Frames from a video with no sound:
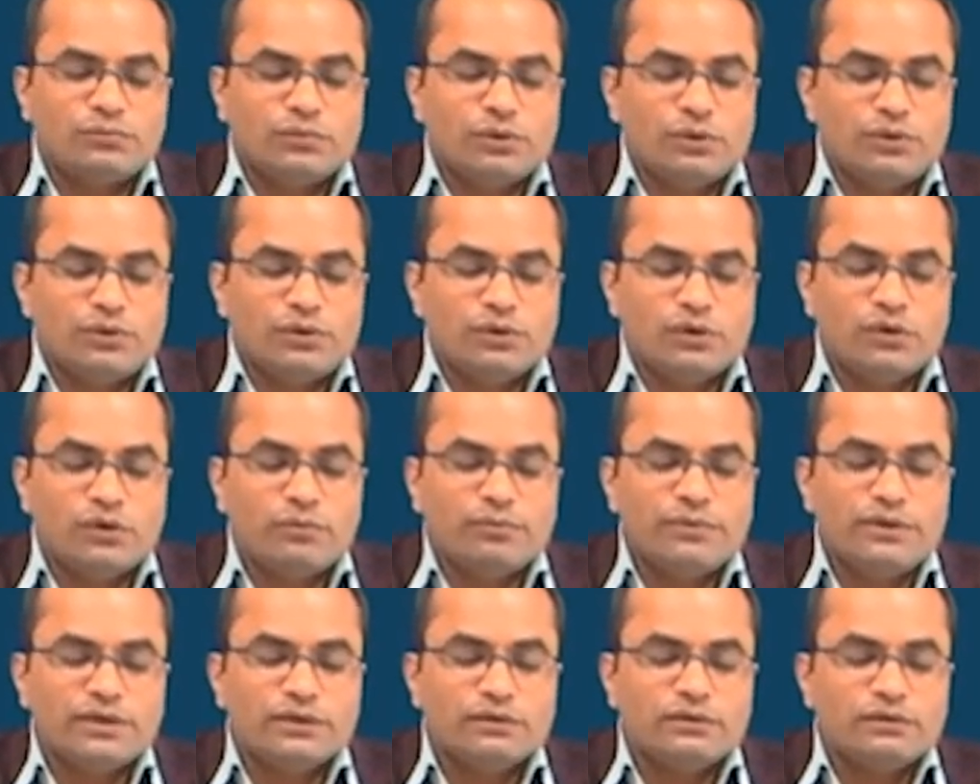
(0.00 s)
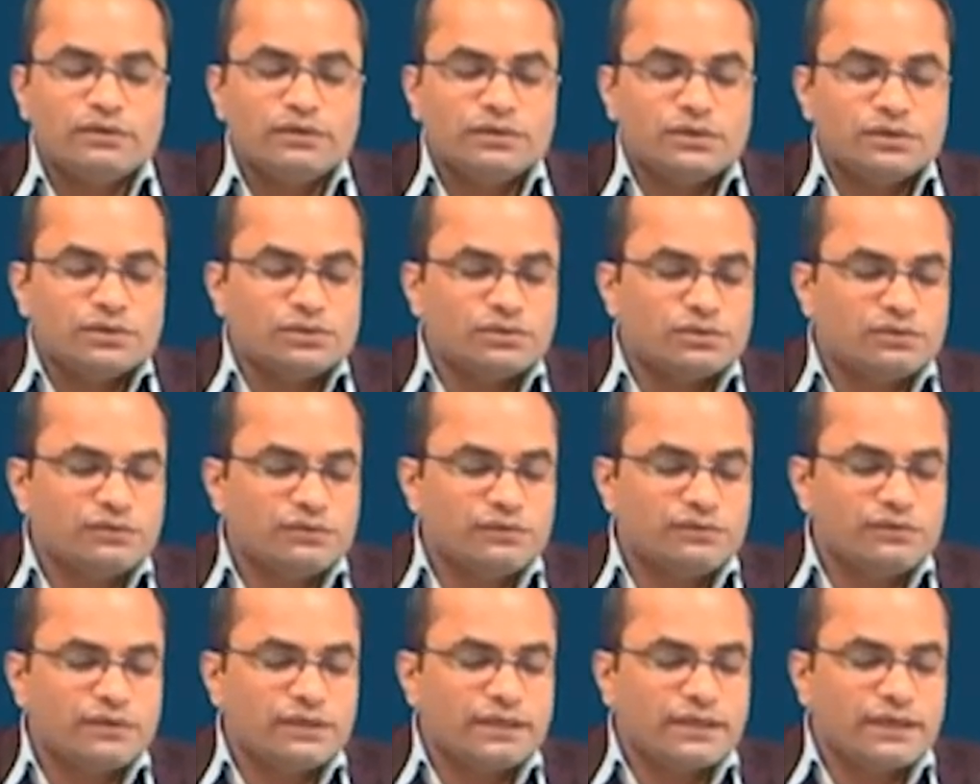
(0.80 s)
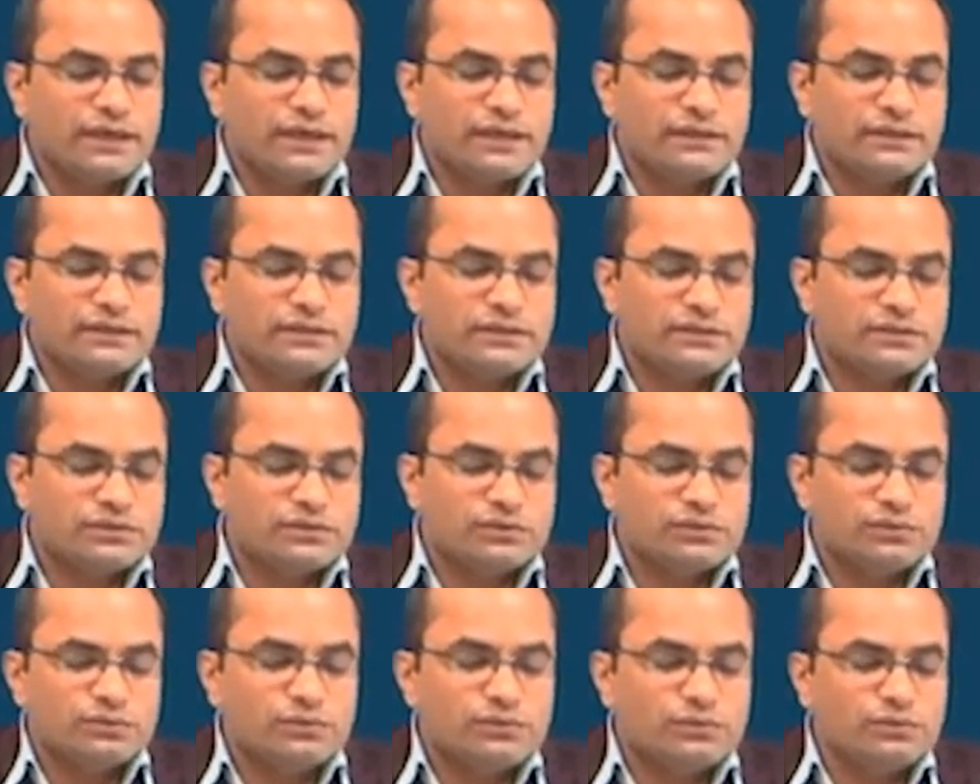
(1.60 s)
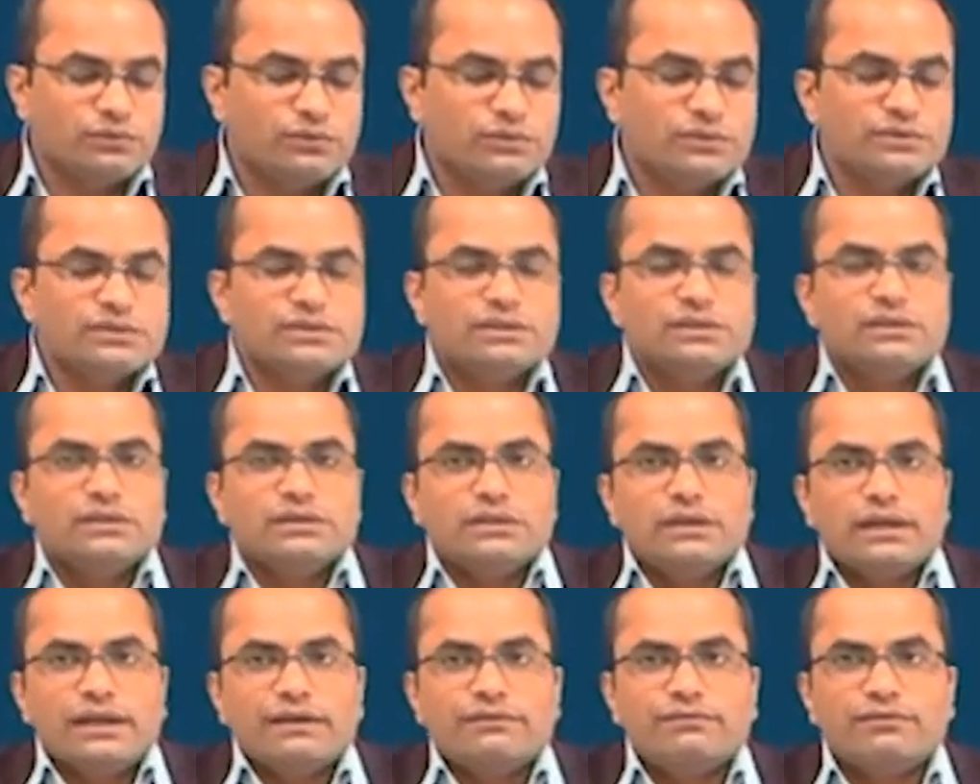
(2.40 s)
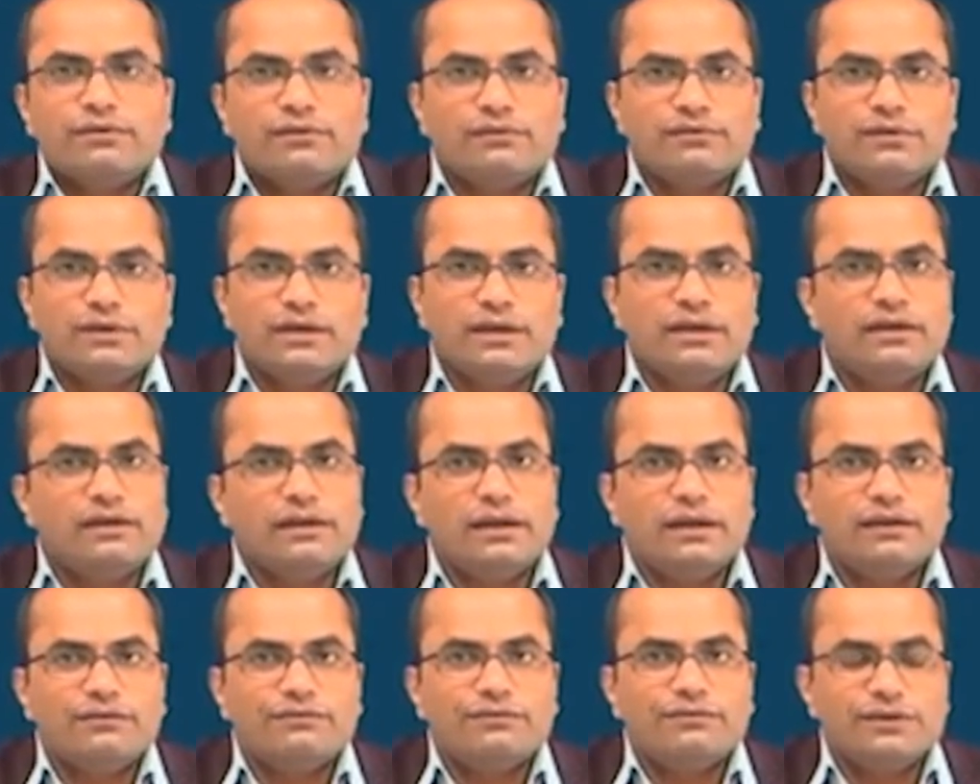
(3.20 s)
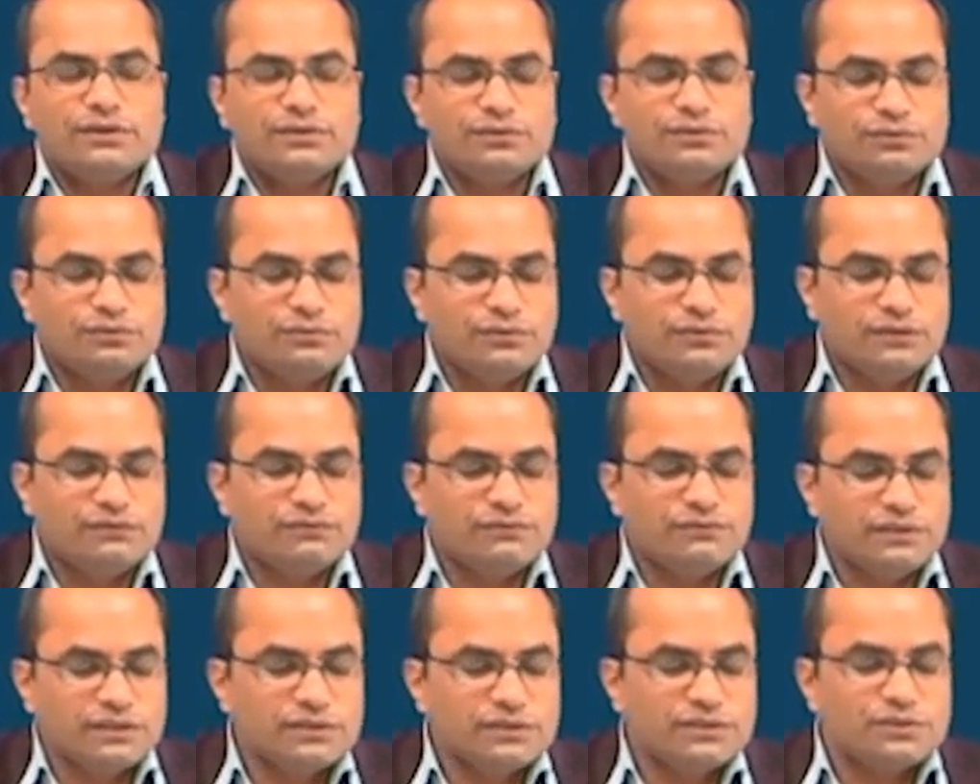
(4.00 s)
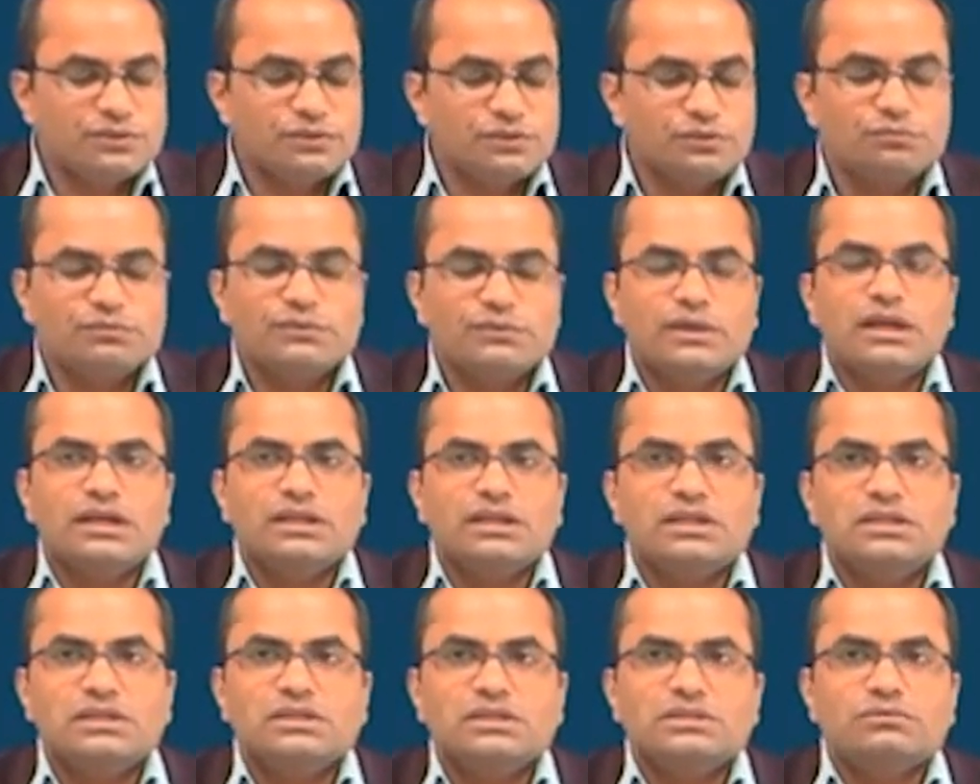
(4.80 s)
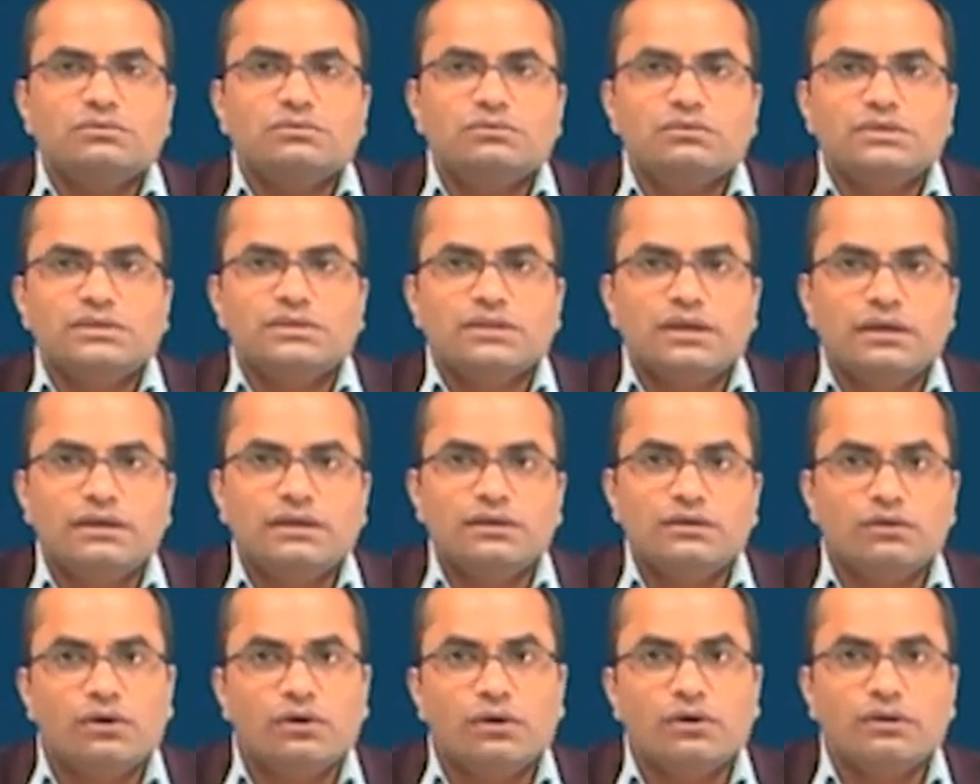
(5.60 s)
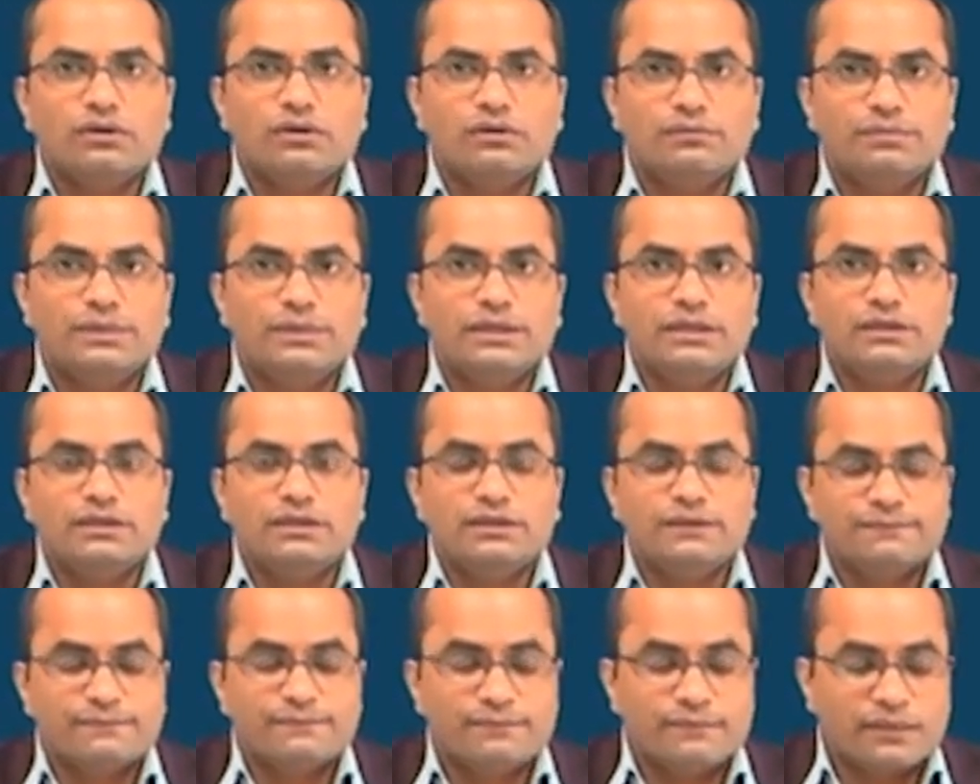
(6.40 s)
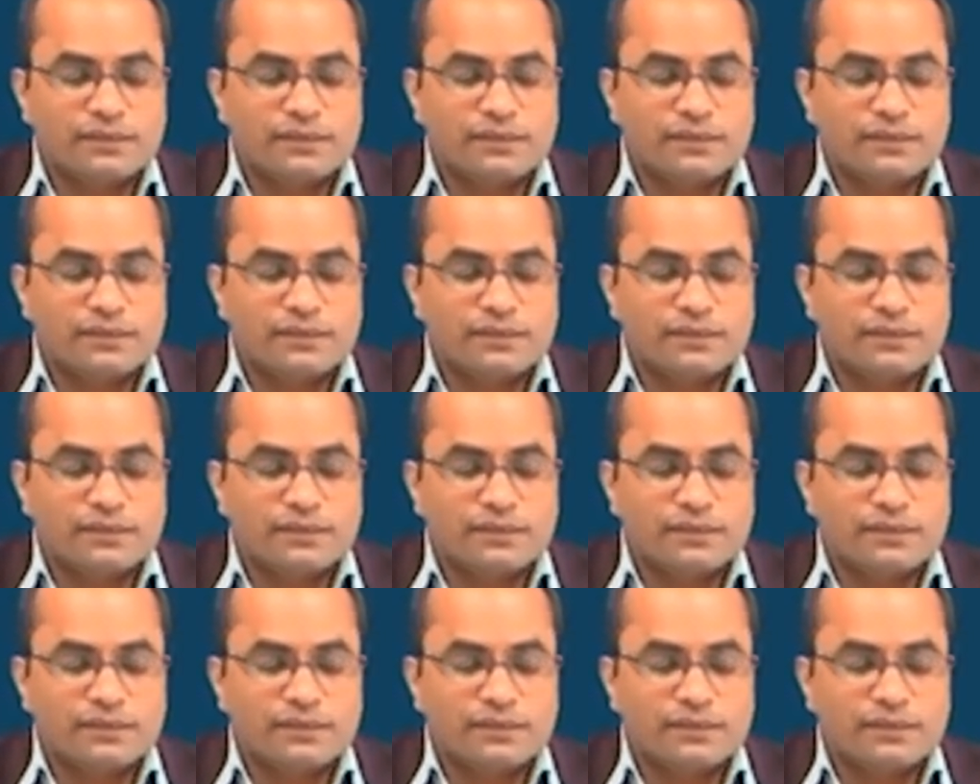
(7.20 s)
polynomial. So, we will get these two roots here alpha 1 and alpha 2 and we assume that these roots are non-repeated.